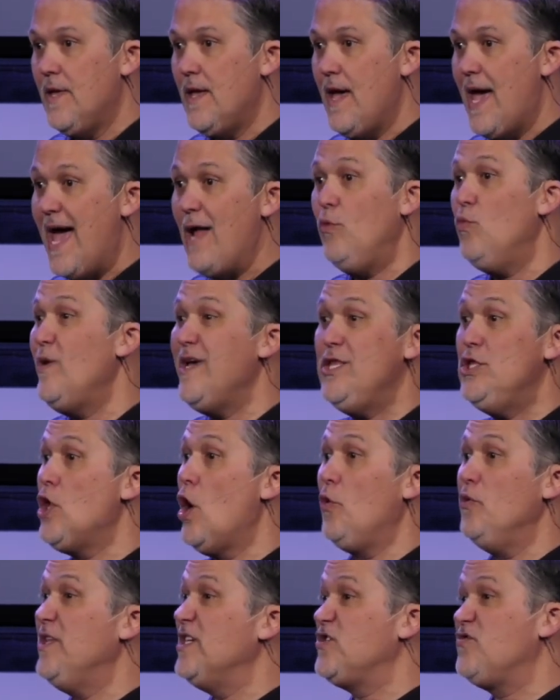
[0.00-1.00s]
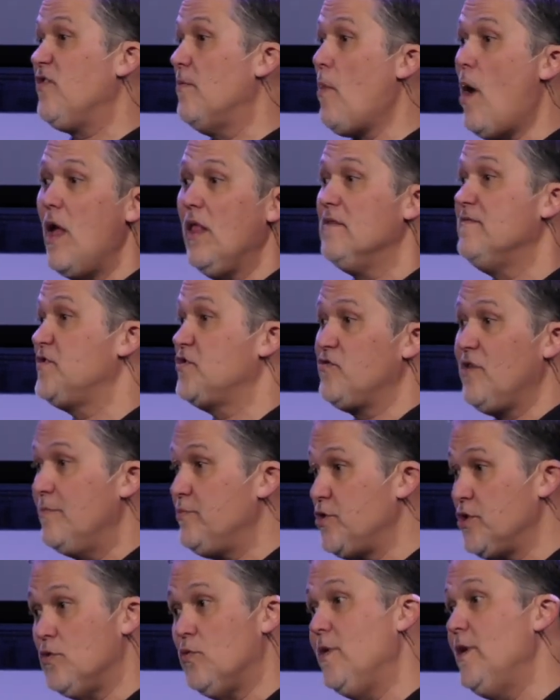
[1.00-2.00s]
And we know this from all of
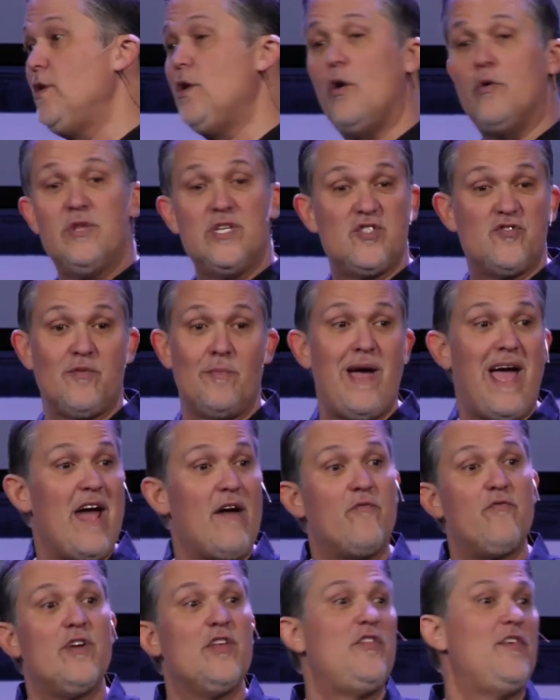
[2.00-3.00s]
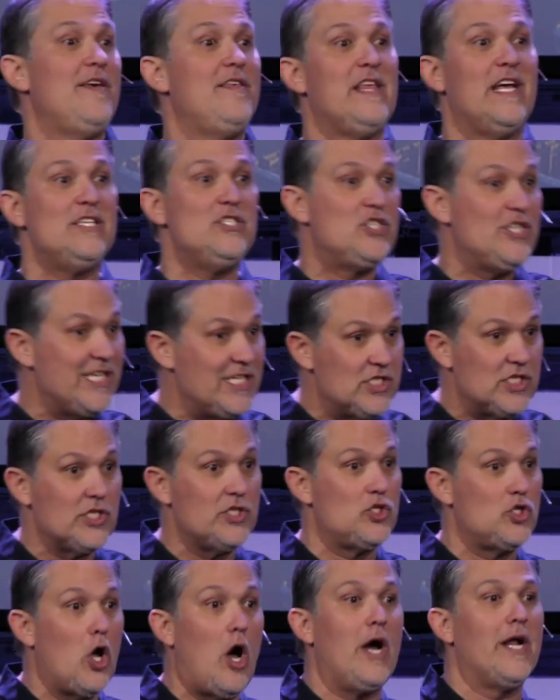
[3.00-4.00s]
Scripture. We know this from everything that Jesus
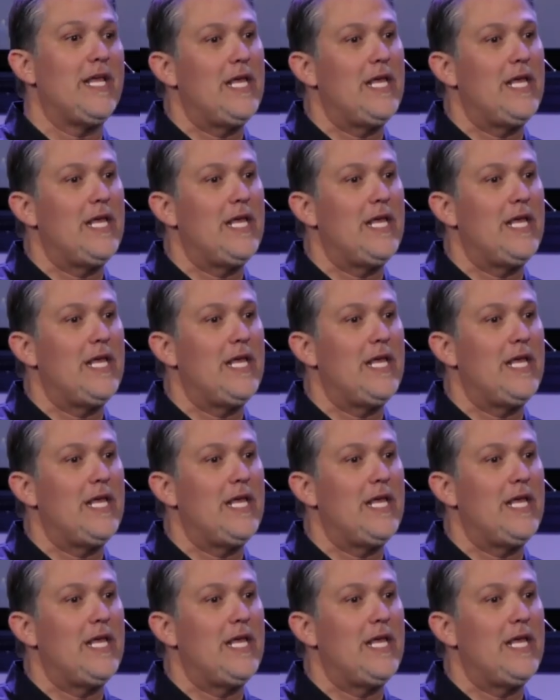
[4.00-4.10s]
taught.